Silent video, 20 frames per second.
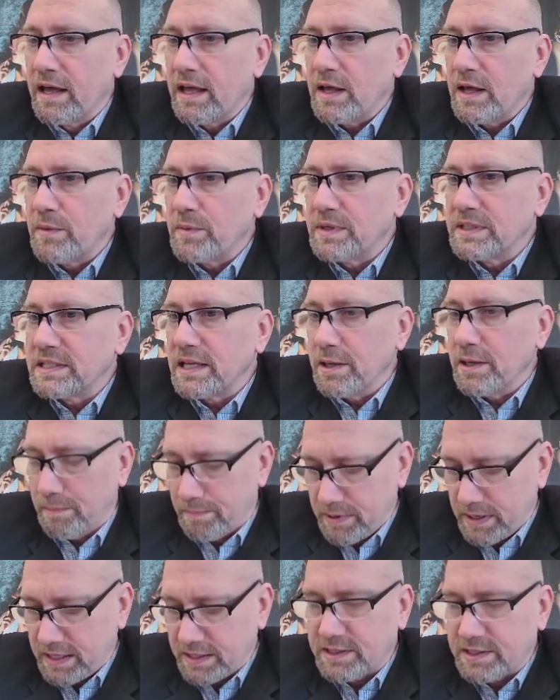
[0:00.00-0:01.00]
It was
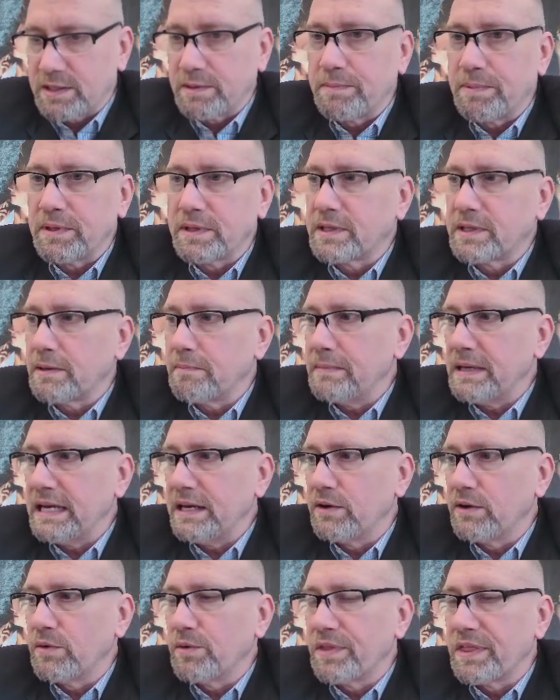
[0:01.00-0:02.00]
impossible to
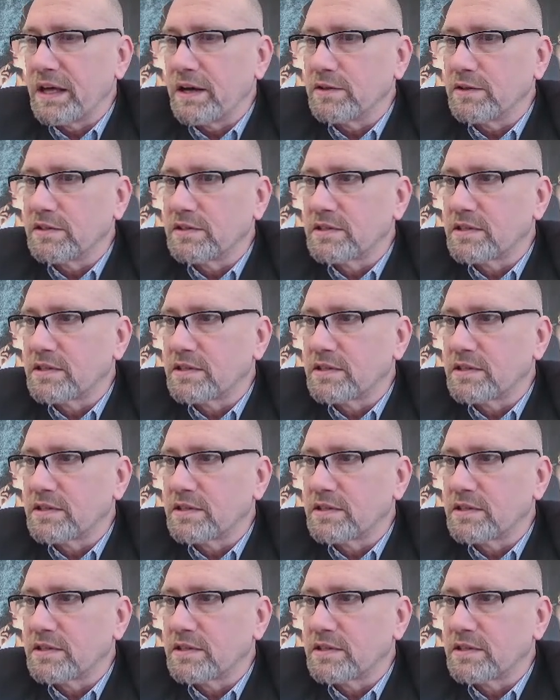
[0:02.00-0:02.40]
meet without